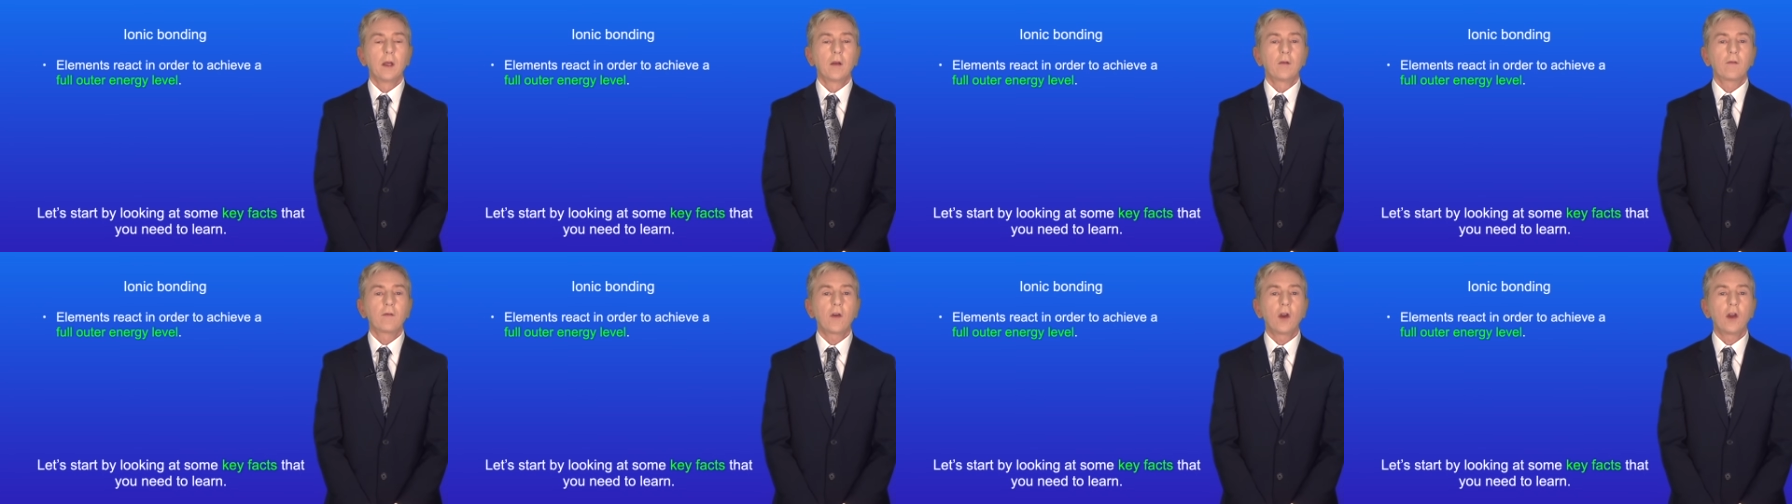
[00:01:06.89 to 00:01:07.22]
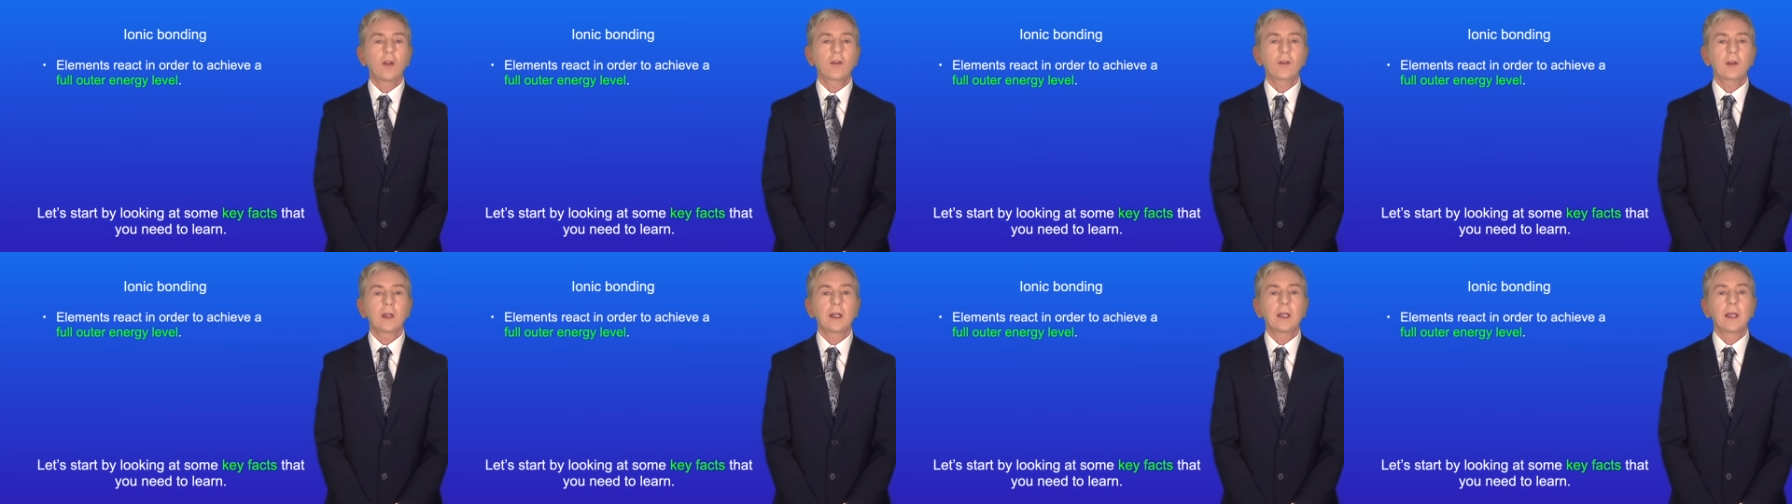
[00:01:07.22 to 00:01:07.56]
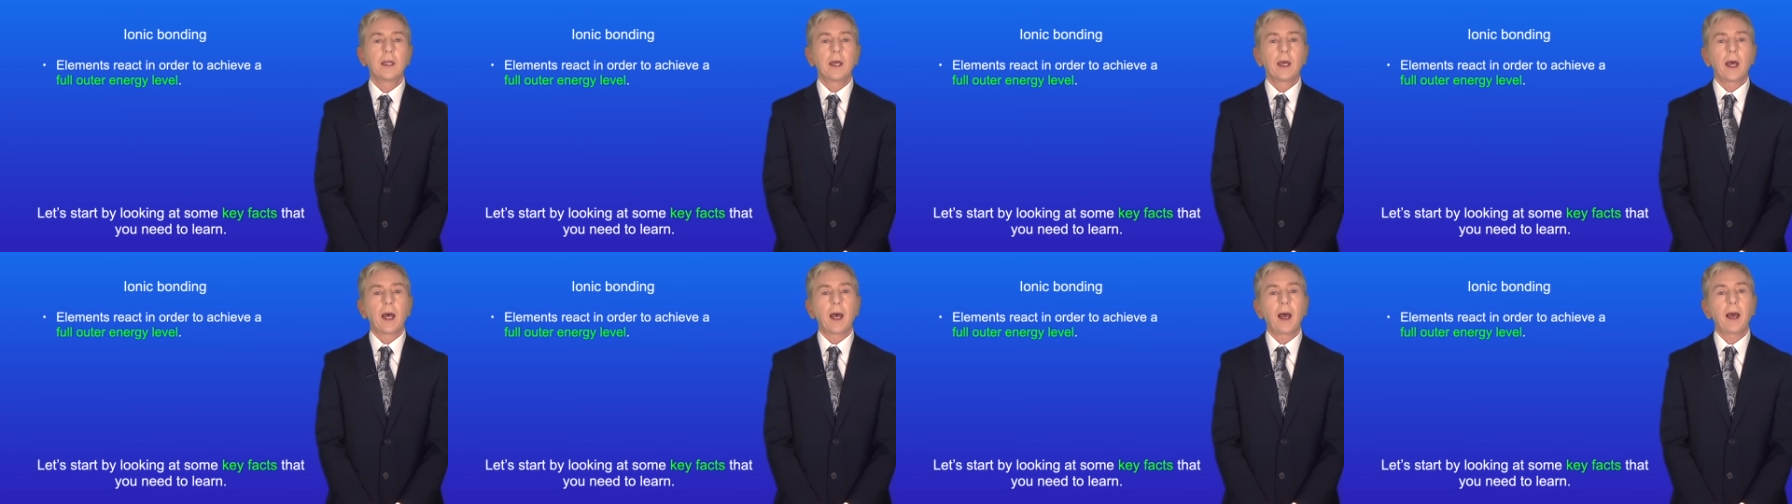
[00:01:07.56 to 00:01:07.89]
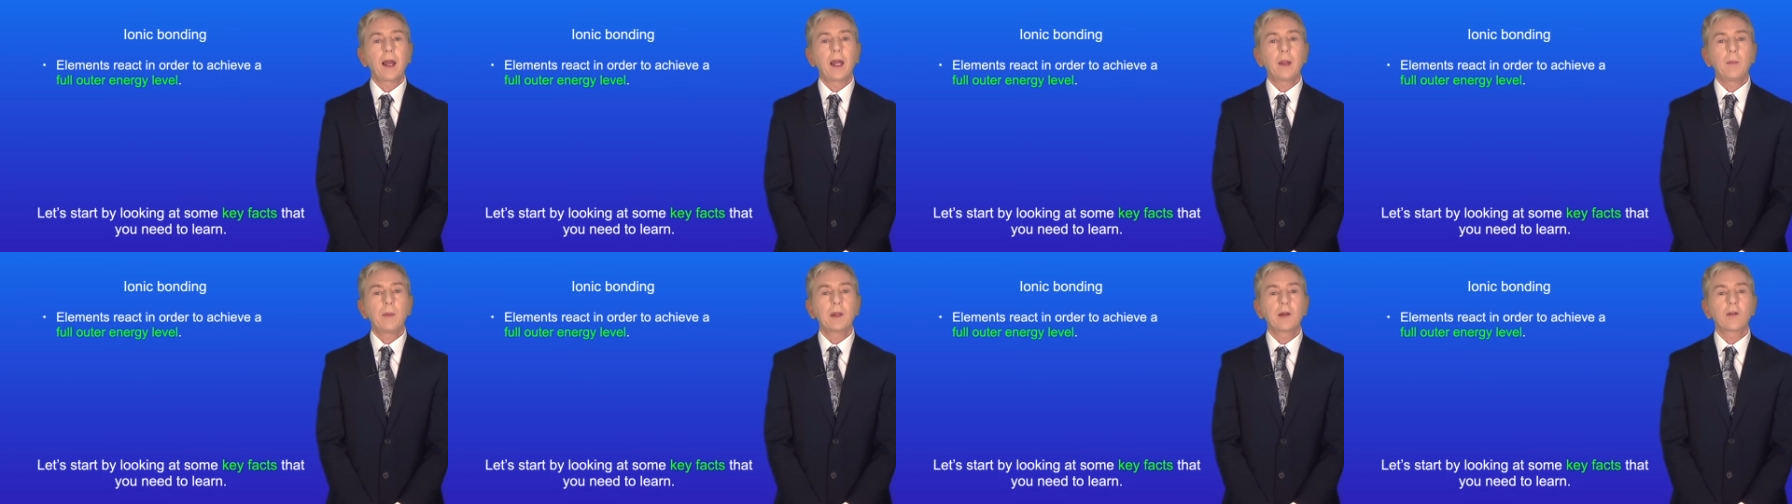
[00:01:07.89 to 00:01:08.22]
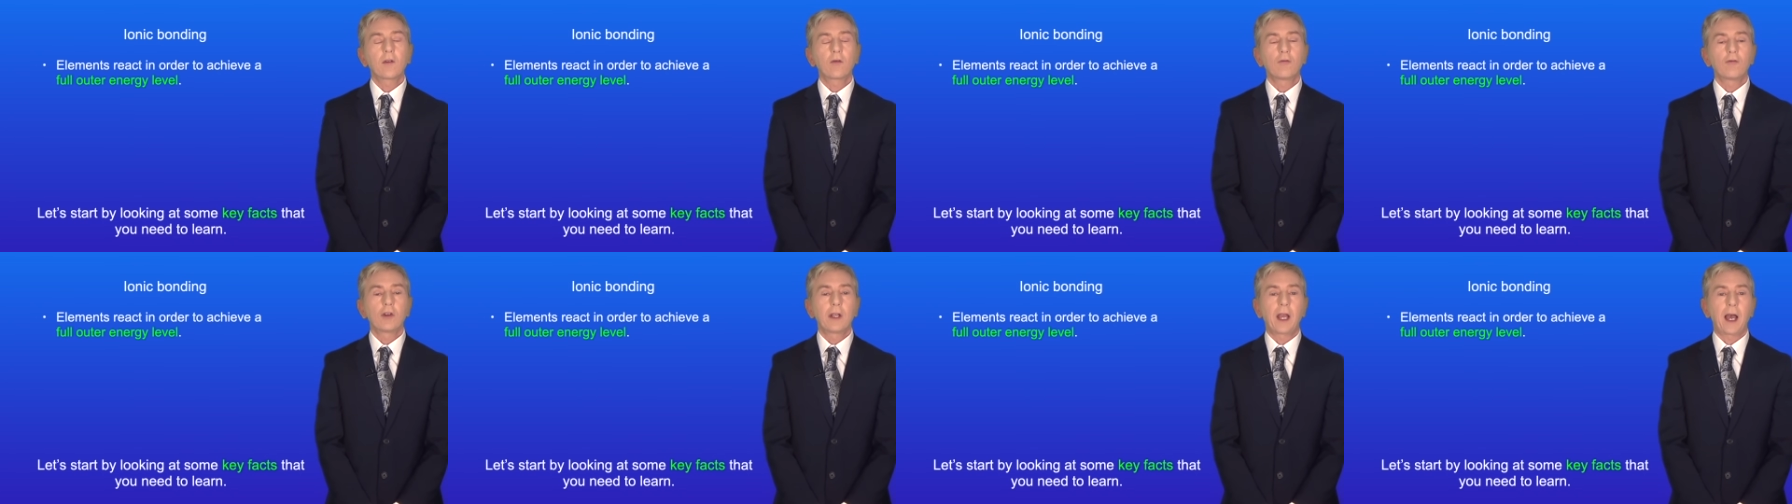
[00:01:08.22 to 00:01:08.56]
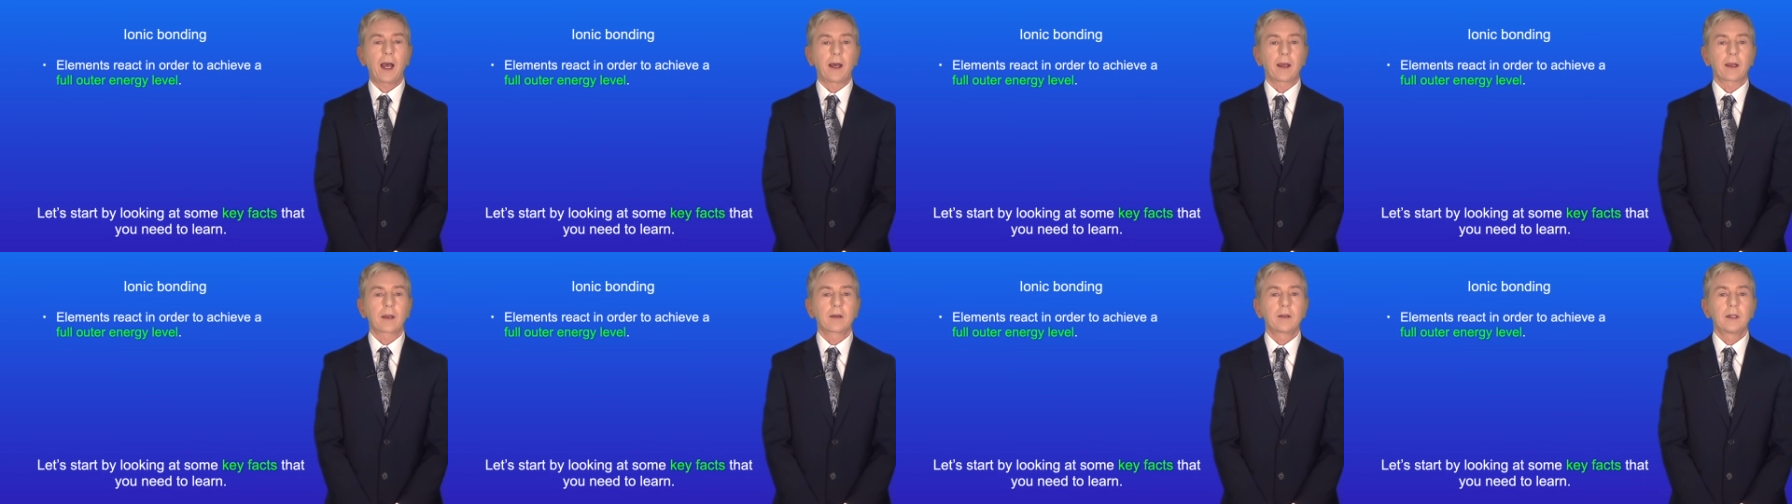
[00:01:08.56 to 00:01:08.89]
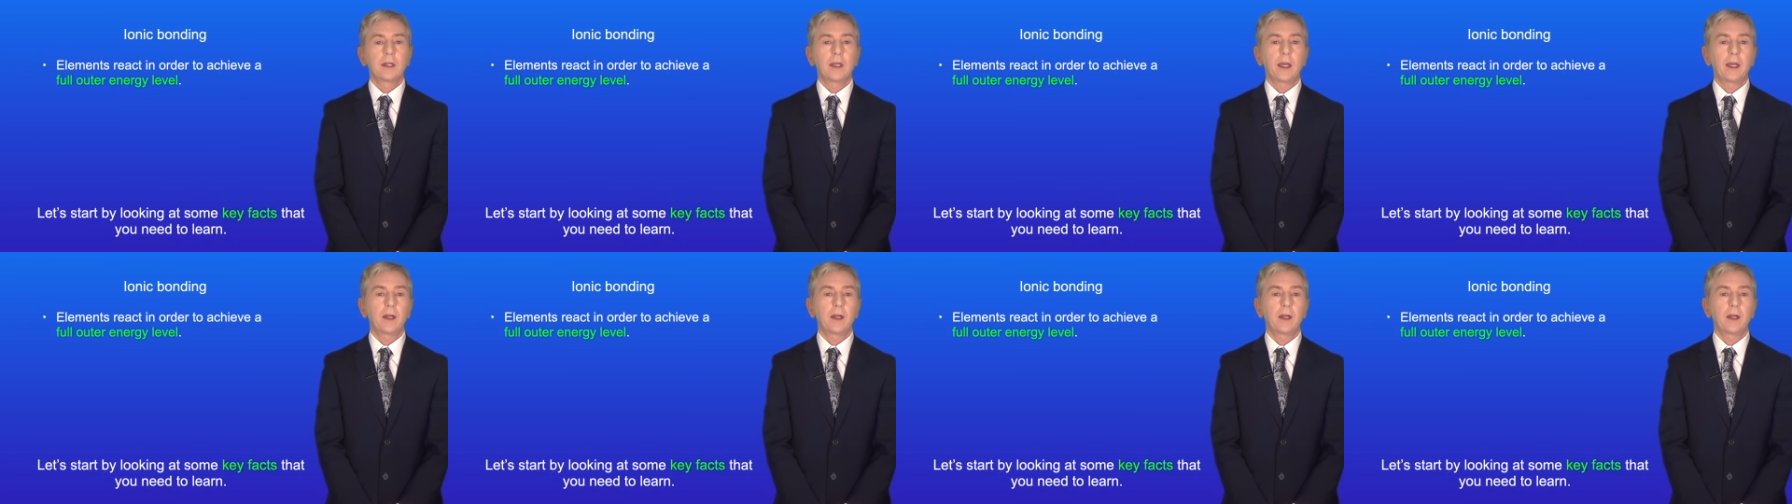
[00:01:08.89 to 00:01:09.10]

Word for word: Firstly, elements react